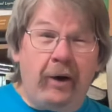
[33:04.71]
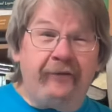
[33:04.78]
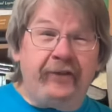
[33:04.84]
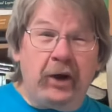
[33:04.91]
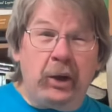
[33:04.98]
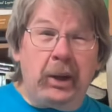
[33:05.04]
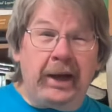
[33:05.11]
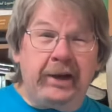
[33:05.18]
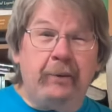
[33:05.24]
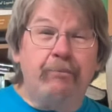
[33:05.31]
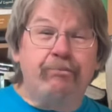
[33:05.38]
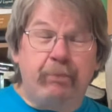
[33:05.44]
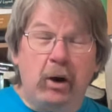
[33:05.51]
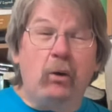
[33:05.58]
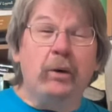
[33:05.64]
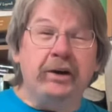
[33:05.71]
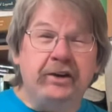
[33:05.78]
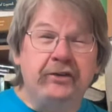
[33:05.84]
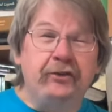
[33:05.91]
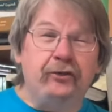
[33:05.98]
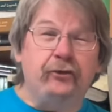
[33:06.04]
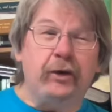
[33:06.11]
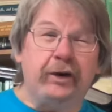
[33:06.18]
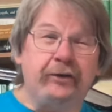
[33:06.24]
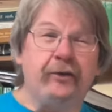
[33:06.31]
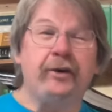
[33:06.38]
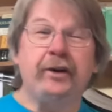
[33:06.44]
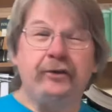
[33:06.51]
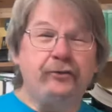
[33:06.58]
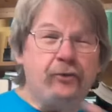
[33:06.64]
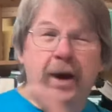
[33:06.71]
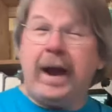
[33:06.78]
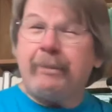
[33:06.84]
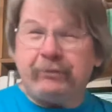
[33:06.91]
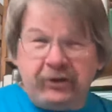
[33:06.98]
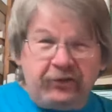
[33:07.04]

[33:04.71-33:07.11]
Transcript: I felt like a boa constrictor had wrapped